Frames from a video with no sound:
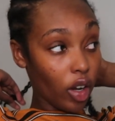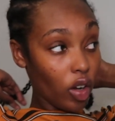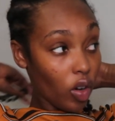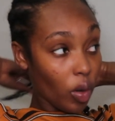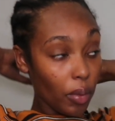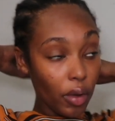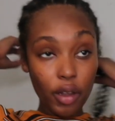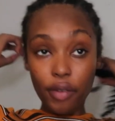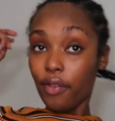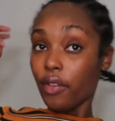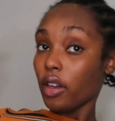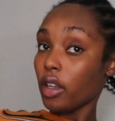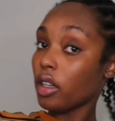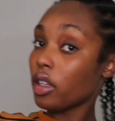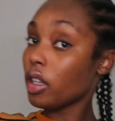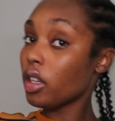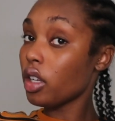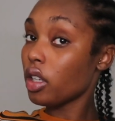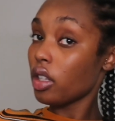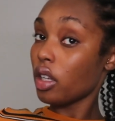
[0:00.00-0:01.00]
gonna be
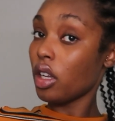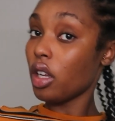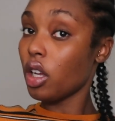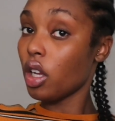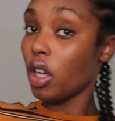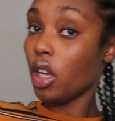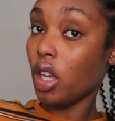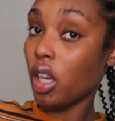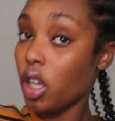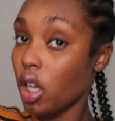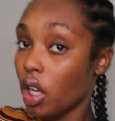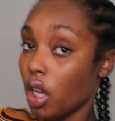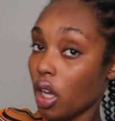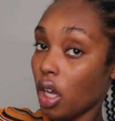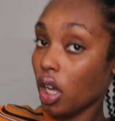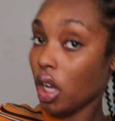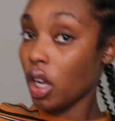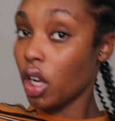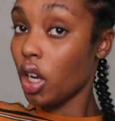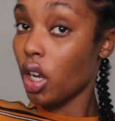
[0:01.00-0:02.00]
uh,
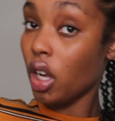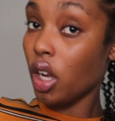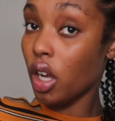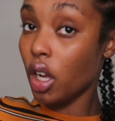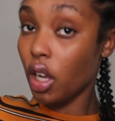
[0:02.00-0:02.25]
uh,